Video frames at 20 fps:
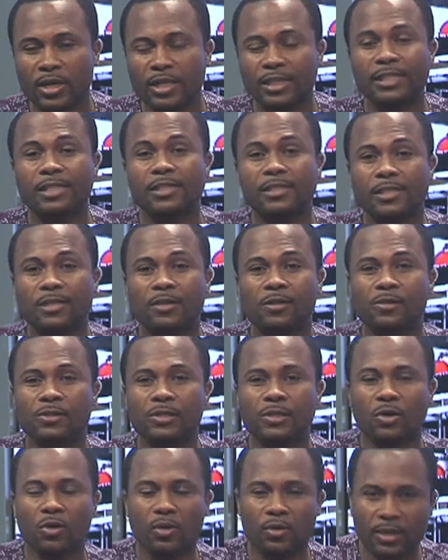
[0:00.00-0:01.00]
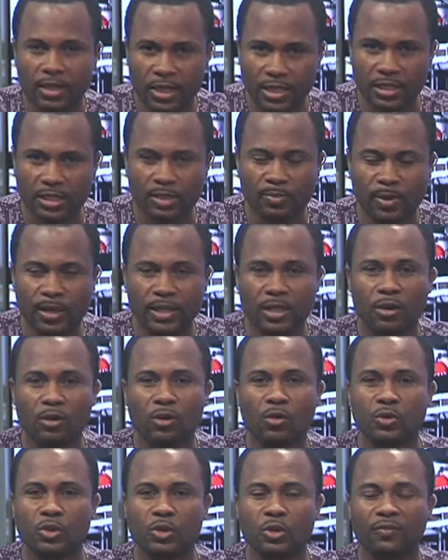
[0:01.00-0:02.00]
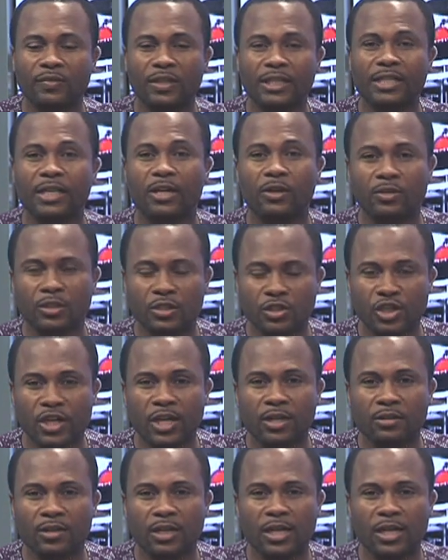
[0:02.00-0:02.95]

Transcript: details on this by the close of the day on the channel